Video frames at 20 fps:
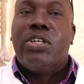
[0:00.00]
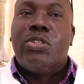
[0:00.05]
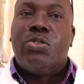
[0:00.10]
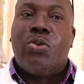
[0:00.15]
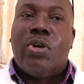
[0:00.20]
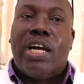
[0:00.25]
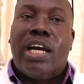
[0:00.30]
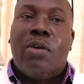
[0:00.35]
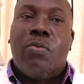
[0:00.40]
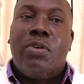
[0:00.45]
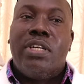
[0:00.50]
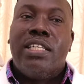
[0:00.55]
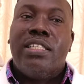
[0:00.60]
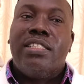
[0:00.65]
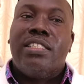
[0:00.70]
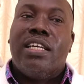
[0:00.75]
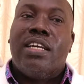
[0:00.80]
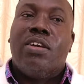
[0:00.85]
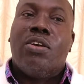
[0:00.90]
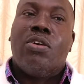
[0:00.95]
So I
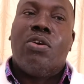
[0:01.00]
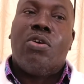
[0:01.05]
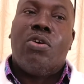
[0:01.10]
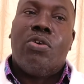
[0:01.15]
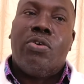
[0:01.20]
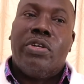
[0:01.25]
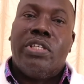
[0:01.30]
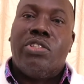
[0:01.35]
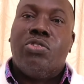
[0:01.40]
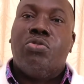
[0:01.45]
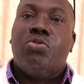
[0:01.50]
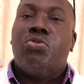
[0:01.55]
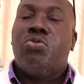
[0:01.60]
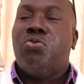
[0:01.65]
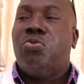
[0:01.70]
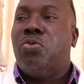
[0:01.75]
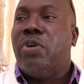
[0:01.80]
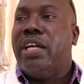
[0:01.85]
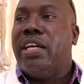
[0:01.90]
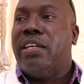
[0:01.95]
wouldn't encourage you to
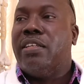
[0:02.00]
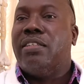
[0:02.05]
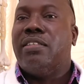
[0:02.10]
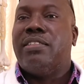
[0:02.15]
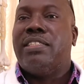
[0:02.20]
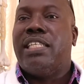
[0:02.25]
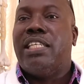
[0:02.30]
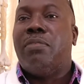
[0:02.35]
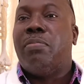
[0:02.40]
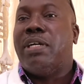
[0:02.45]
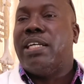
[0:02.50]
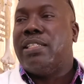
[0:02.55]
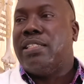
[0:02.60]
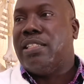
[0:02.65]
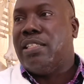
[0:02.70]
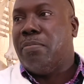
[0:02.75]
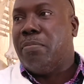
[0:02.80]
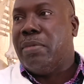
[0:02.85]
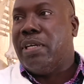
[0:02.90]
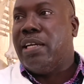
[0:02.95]
go and take part
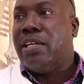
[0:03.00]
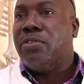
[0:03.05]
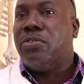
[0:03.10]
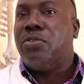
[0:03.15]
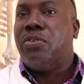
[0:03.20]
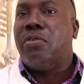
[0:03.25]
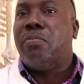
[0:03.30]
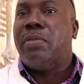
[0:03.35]
in the marathon,